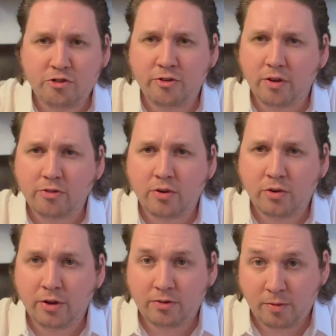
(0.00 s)
She's also
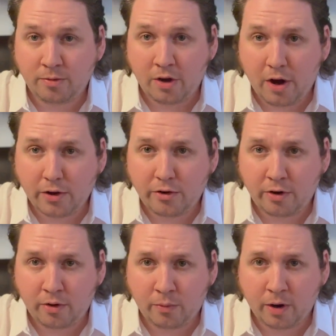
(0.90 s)
doing some
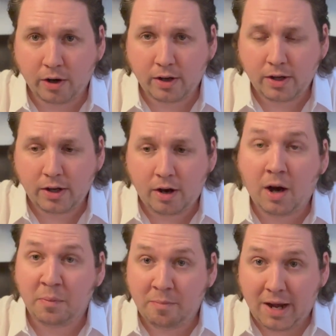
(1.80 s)
doctoral work
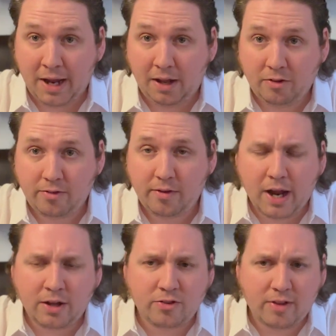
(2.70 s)
on mice,
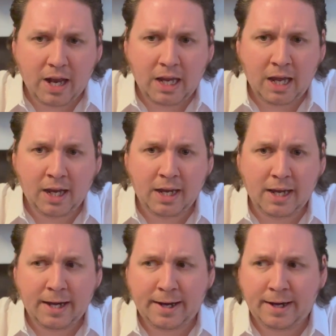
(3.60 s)
kind of studying
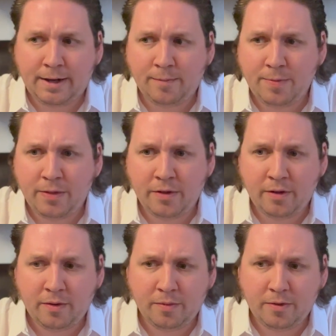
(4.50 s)

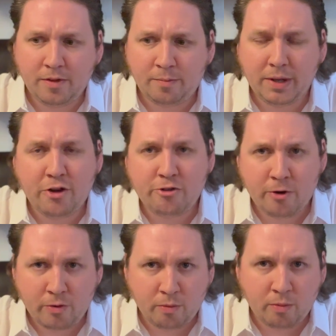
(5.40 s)
the
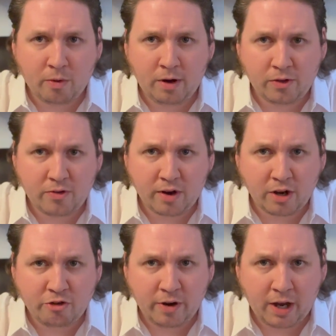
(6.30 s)
pleasure reward
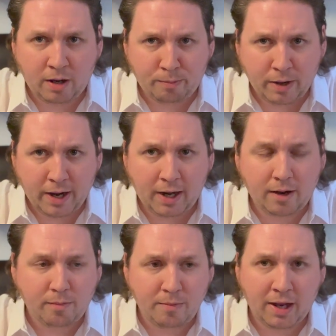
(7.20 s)
circuitry in the brain,
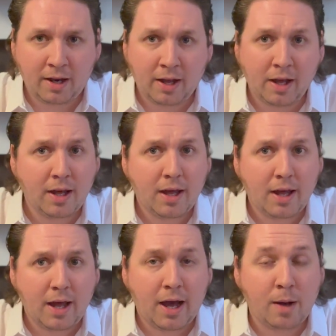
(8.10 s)
mainly
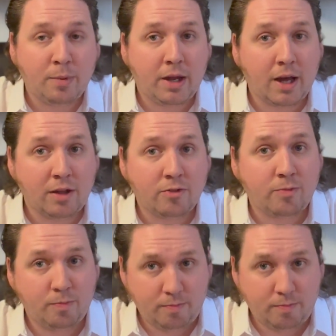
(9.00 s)
because